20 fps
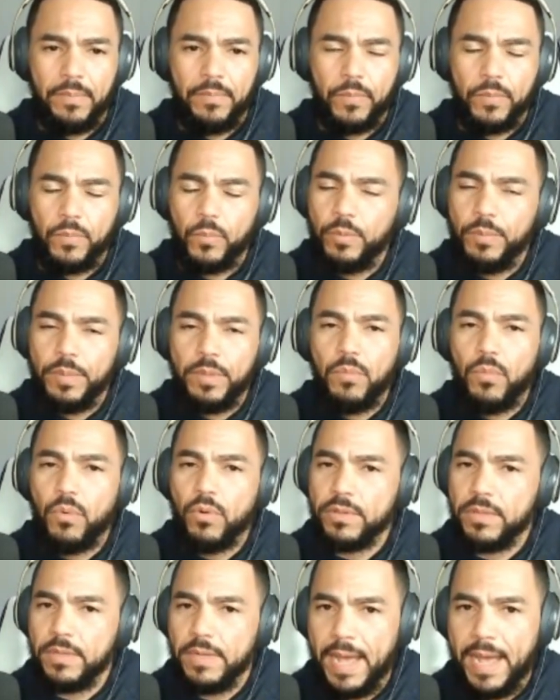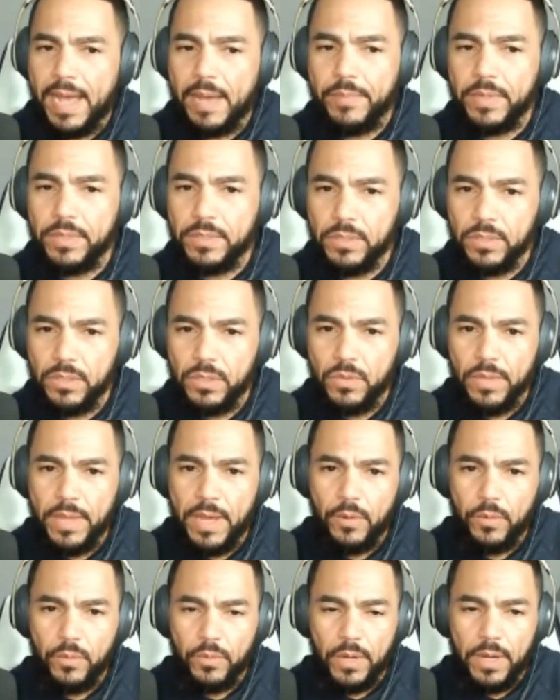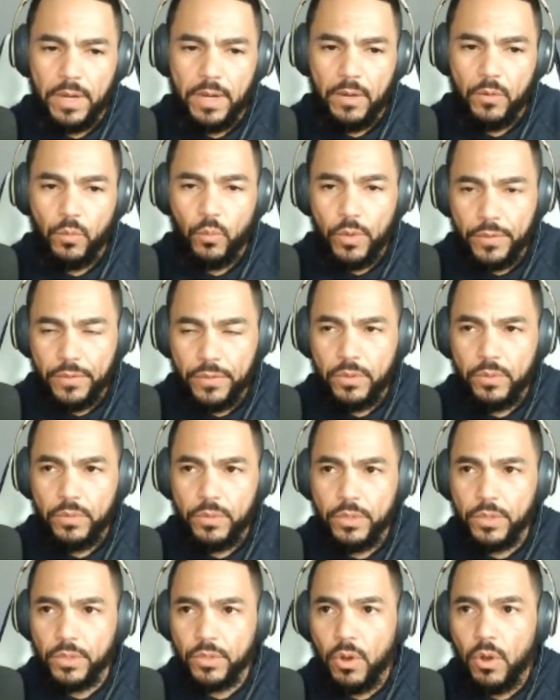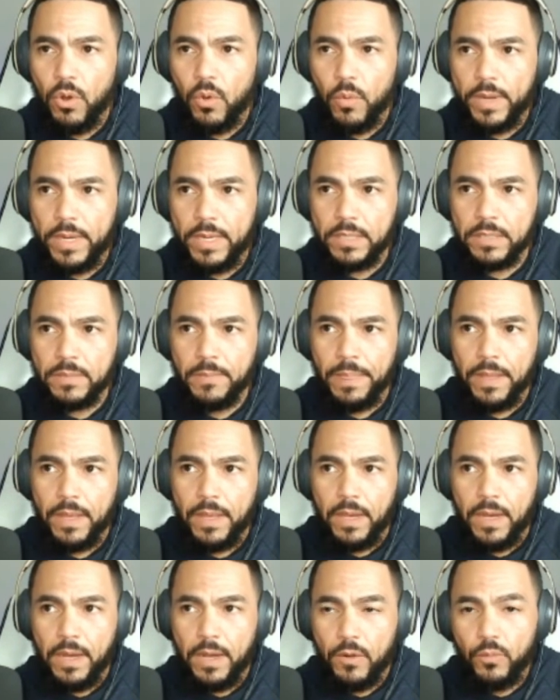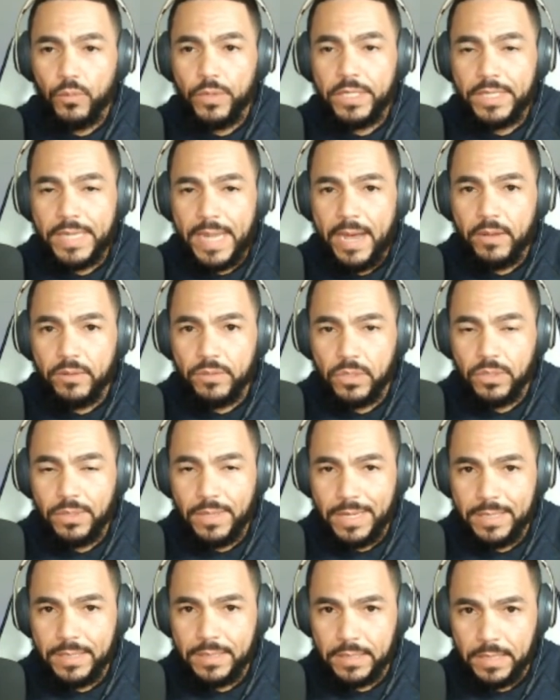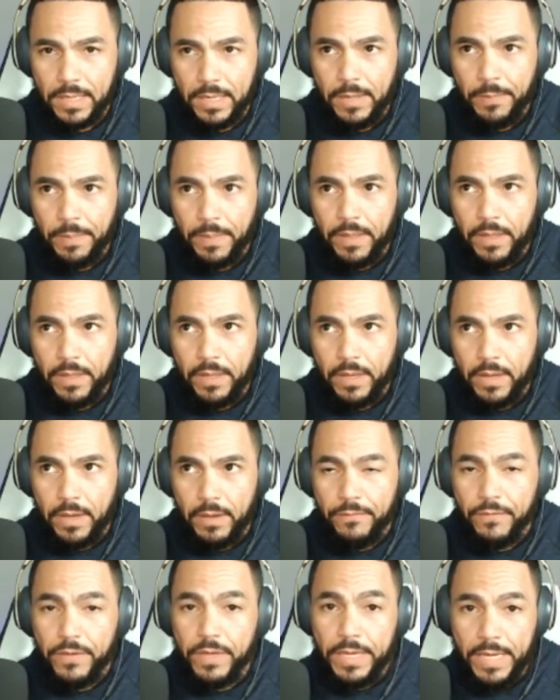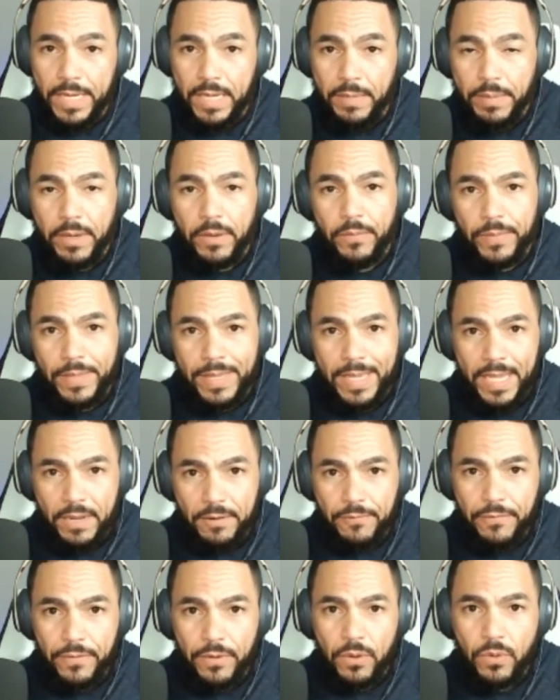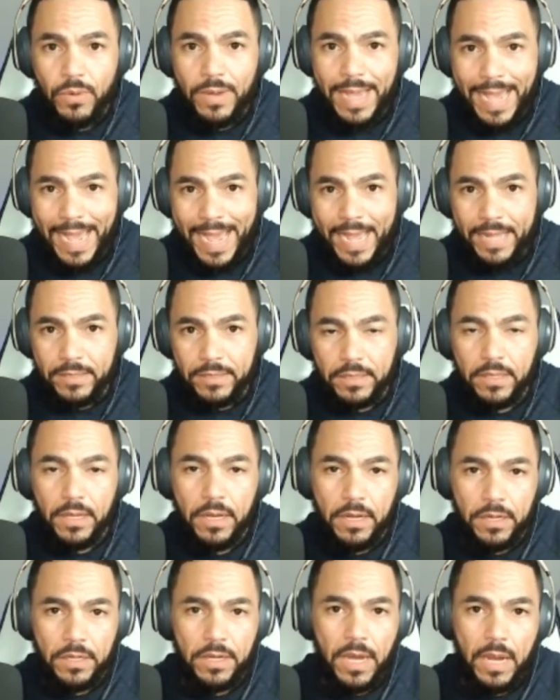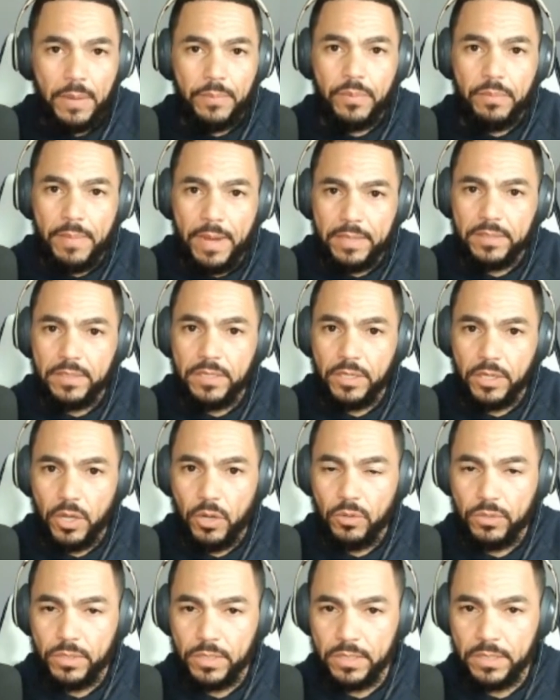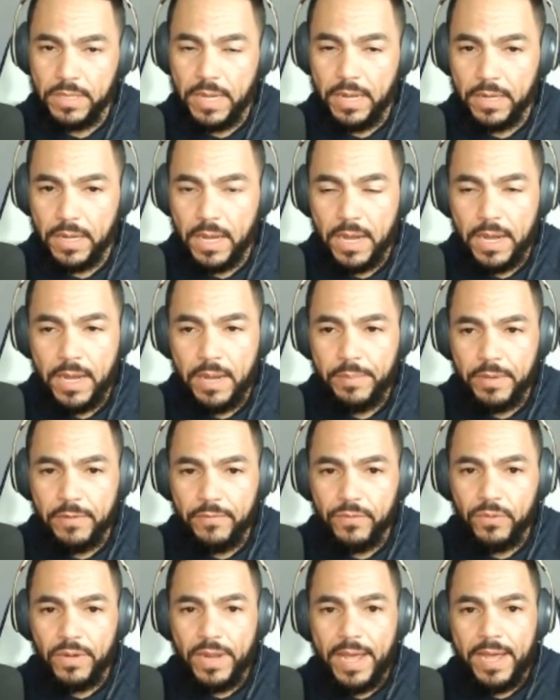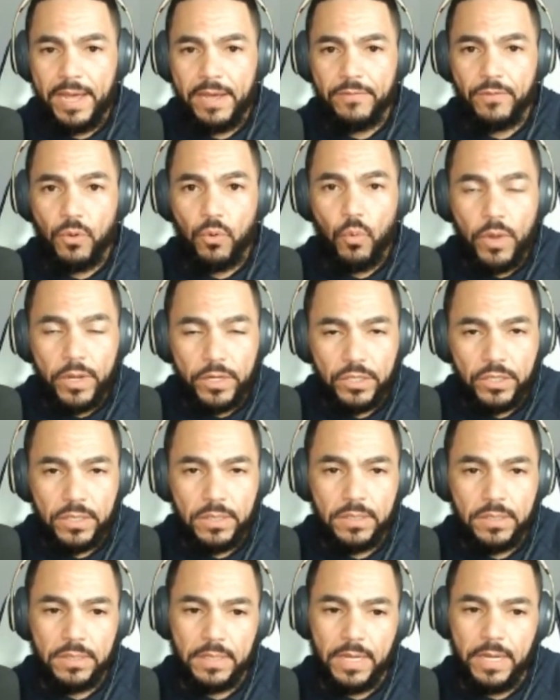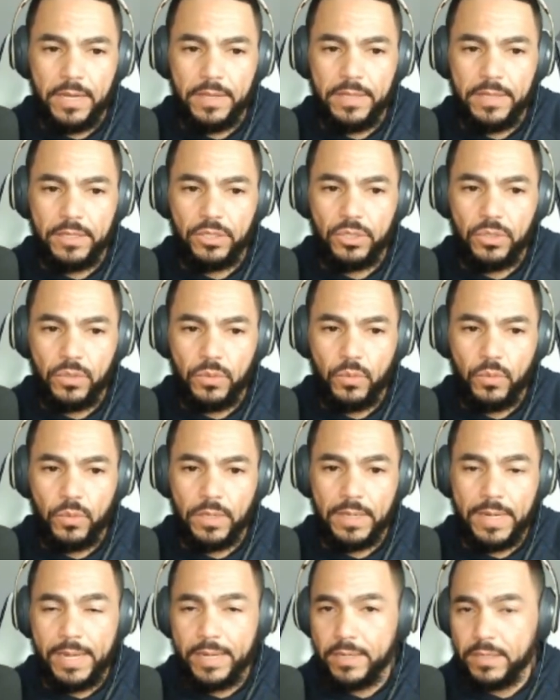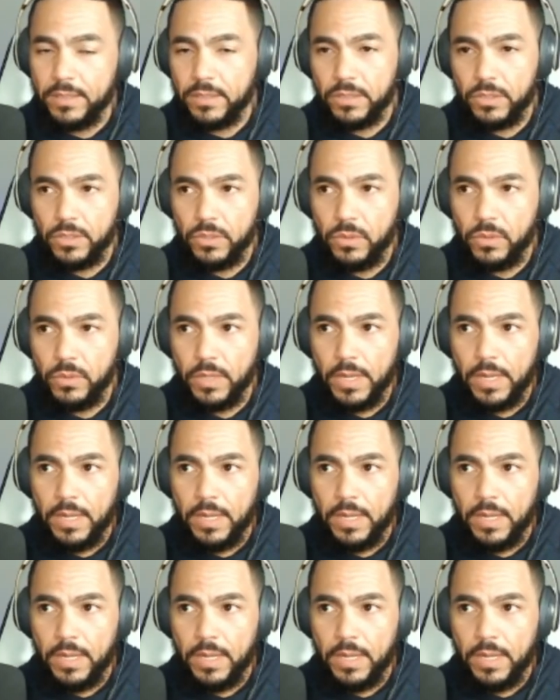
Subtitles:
we'd be more than happy to do that with you. You can always reach out to us via email, info@uncompromisingcoaches.com. If you have questions that you would like us to